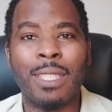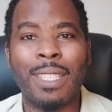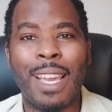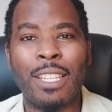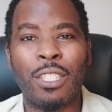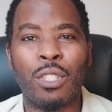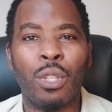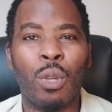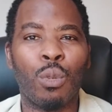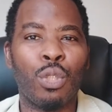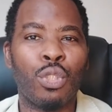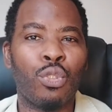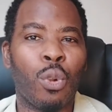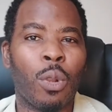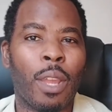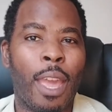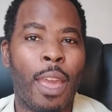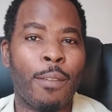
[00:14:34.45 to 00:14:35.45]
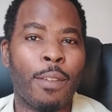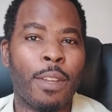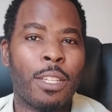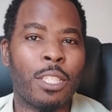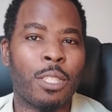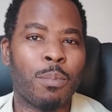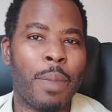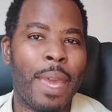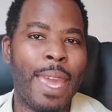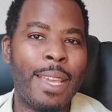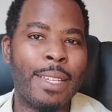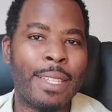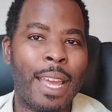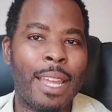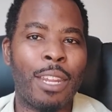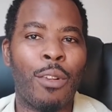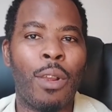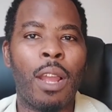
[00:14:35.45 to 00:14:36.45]
there is no strong evidence base
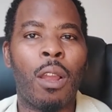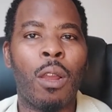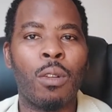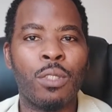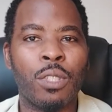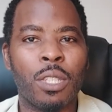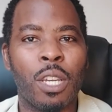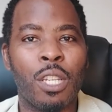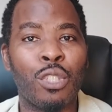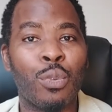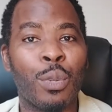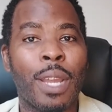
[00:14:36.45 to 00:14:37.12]
and there are concerns